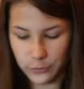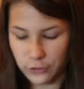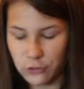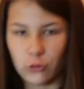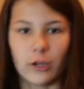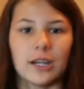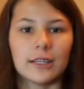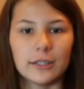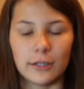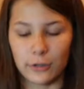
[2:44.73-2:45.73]

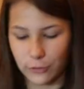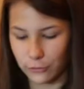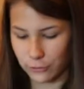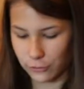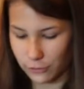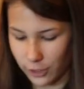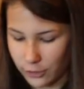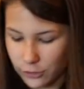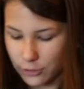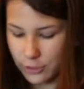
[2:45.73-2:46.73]
Strengthen the gluten
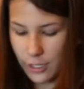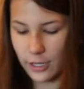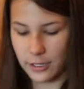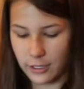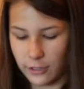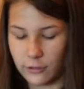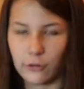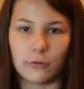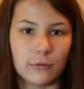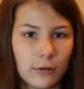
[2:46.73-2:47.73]
structures in
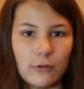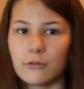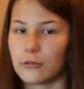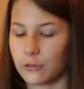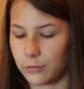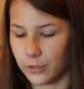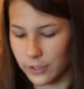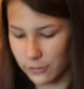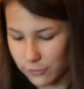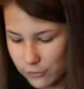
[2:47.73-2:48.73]
your rolls or
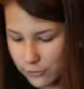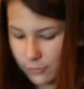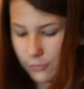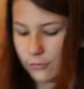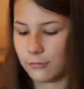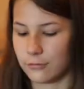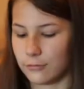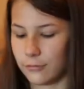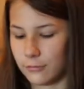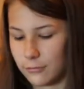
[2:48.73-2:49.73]
pretzels.
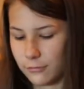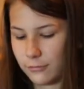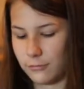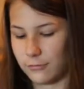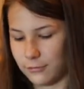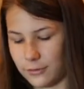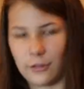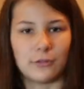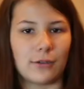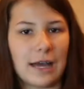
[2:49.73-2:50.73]
It's
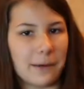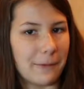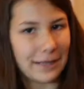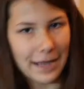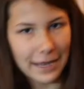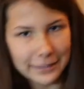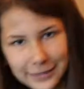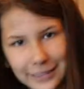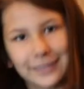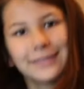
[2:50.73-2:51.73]
also kind of relaxing.